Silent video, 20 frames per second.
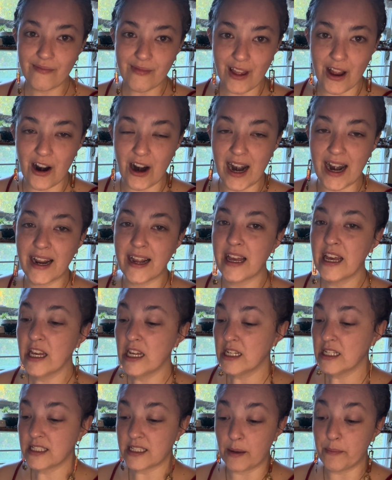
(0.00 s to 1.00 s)
All right.
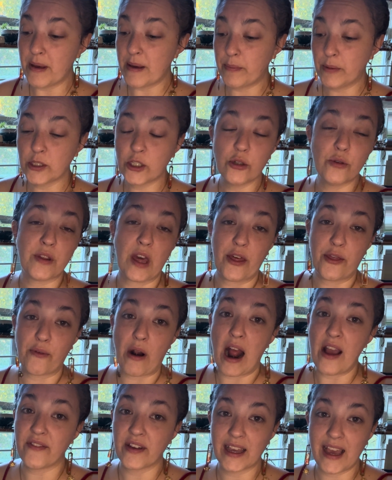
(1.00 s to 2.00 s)
Some people do. They
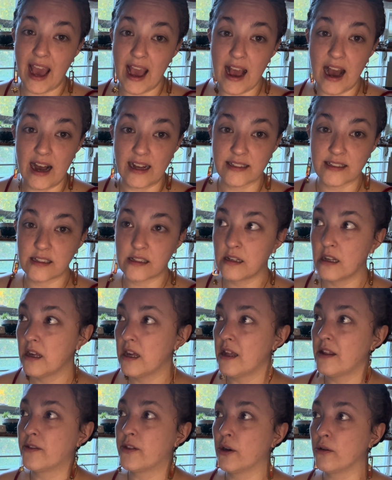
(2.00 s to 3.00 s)
thrive in chaos.
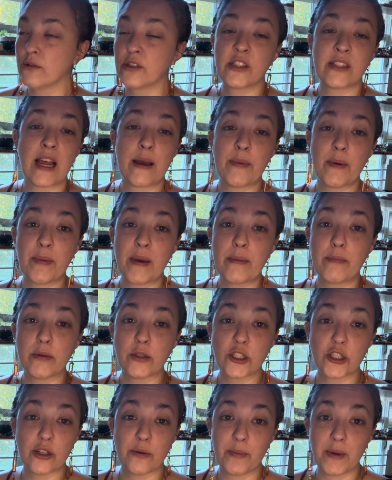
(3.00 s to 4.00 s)
Those type of people
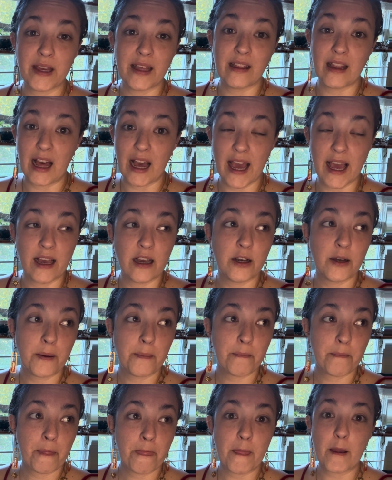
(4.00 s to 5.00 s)
should be like
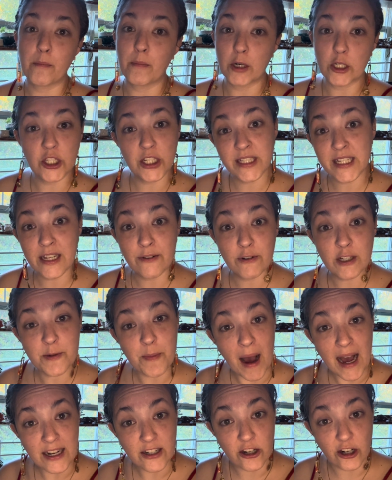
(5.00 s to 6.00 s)
emergency
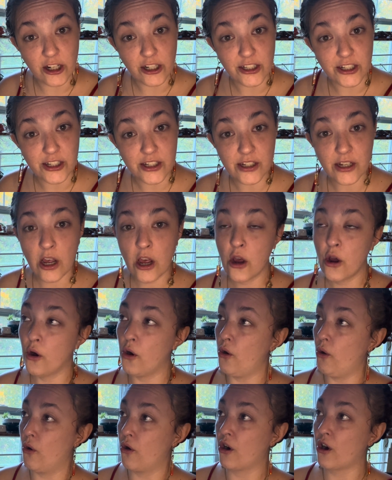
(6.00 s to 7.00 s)
responders,
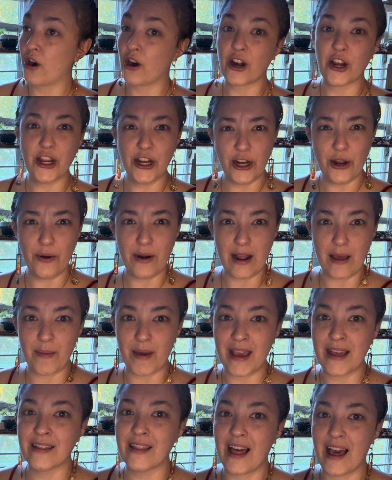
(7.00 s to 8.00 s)
or you know what I
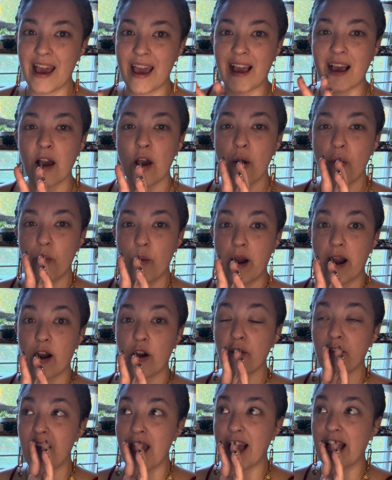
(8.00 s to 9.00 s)
mean? Like
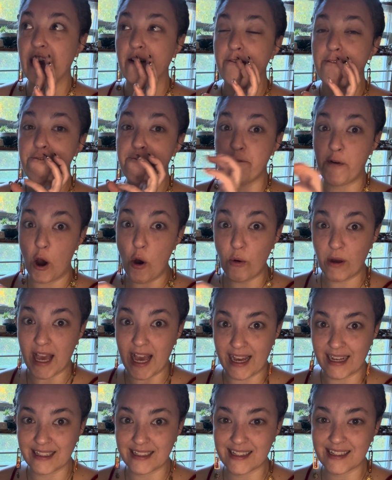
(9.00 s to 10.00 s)
where they can
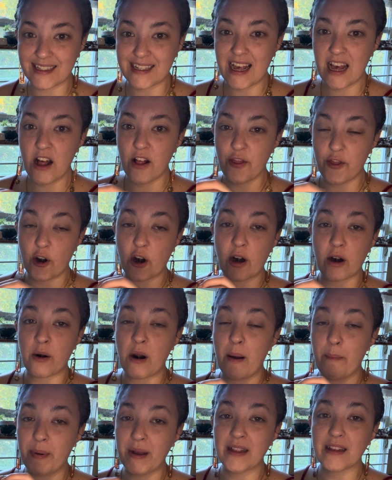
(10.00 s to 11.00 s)
focus their
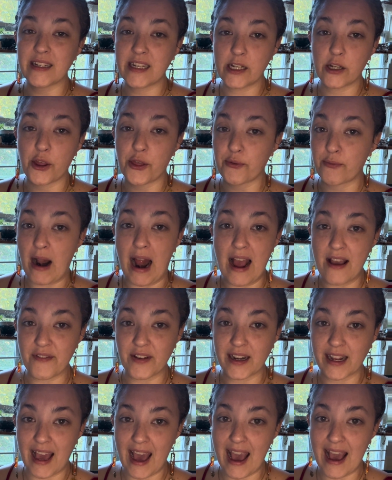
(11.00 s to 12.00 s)
ability to thrive
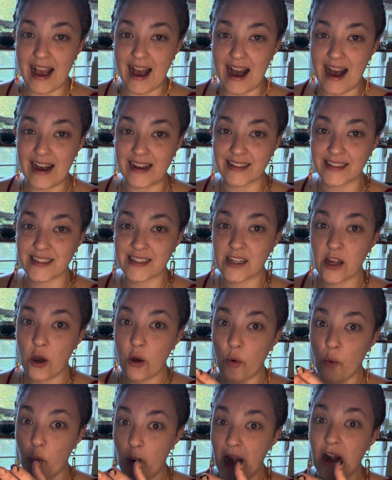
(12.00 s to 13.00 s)
in chaos
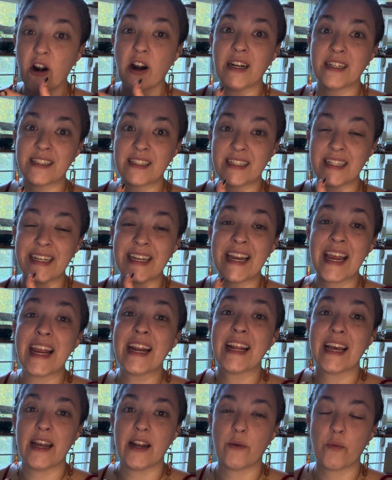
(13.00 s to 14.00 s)
where it's
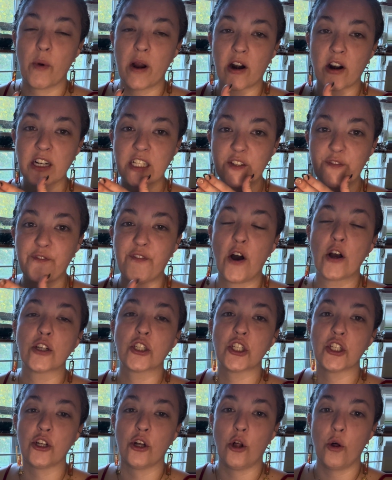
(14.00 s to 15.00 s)
needed, where it's
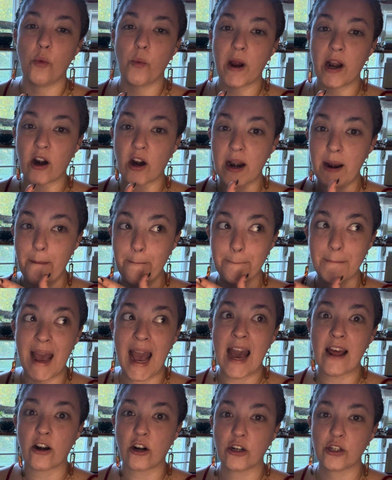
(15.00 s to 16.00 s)
functional, where it
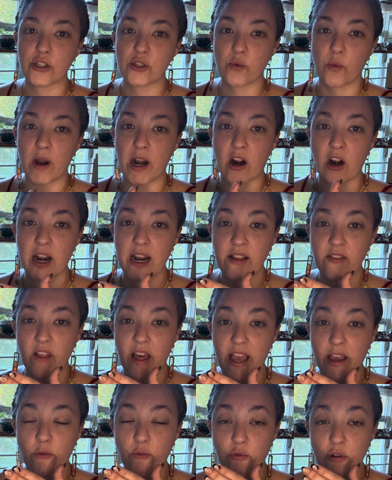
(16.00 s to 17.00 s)
matters, where it
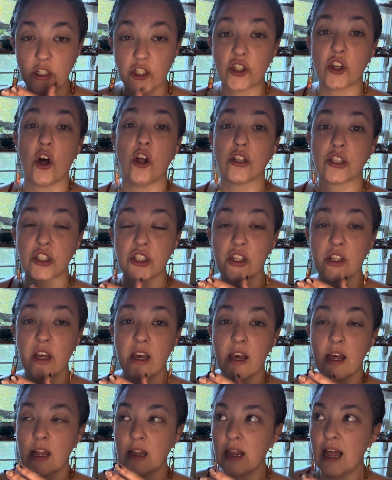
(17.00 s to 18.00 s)
like results,
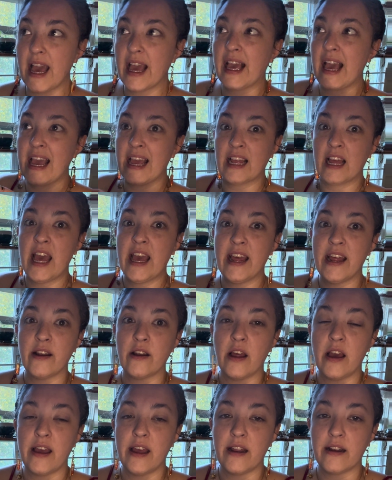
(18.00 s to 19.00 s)
like
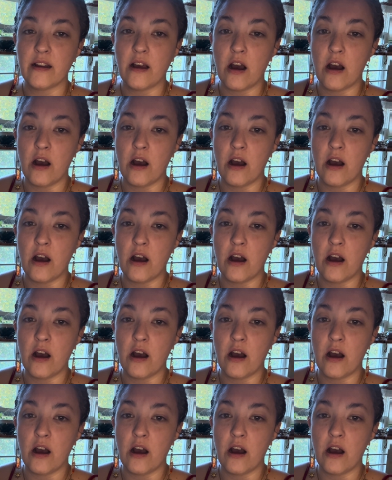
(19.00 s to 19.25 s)
it